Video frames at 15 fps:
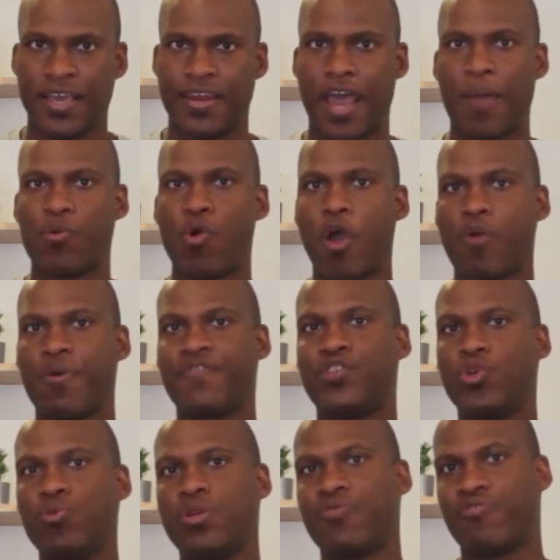Now I'm going with
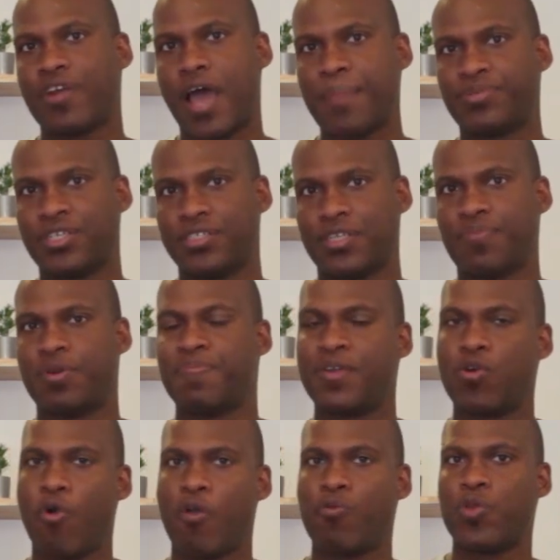two different options. I'm going to
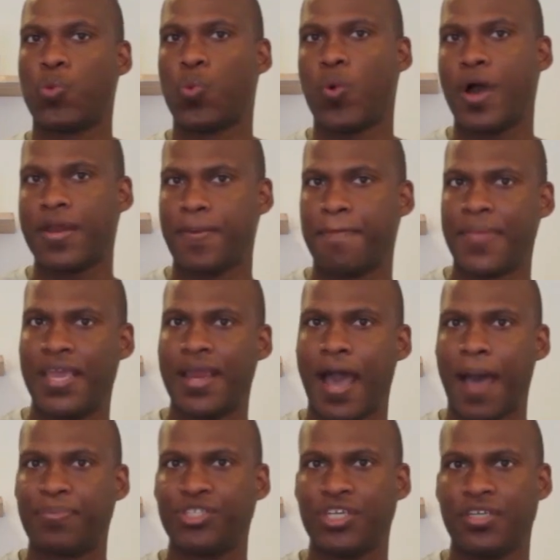be going with one meat
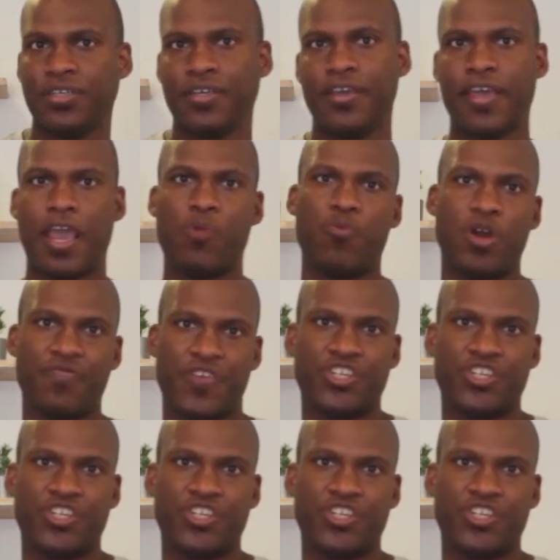option and one